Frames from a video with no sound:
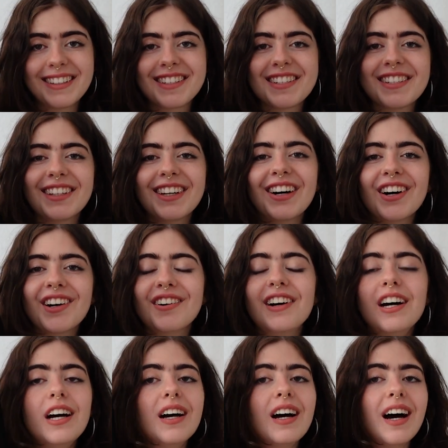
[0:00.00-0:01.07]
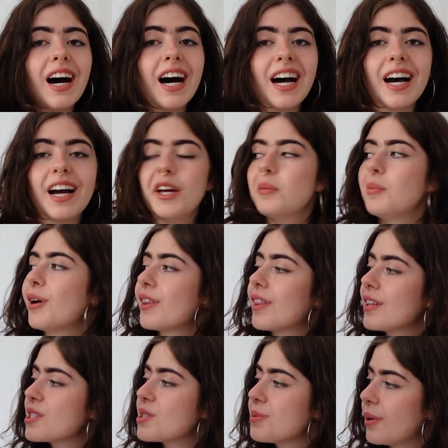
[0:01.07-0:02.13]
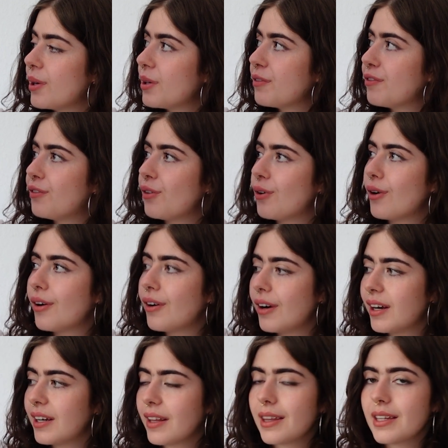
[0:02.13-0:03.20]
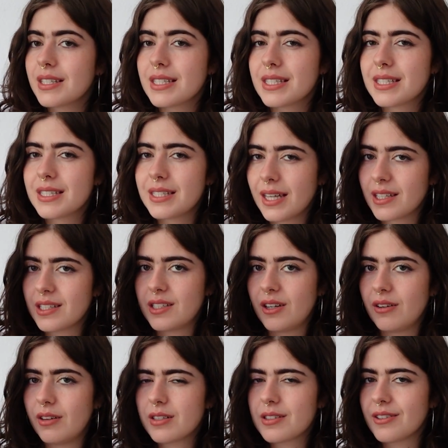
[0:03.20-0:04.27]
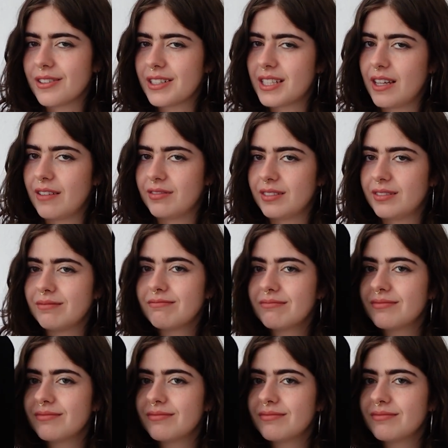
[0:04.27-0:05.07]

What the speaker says: So I bought this one for 6 euros or 7.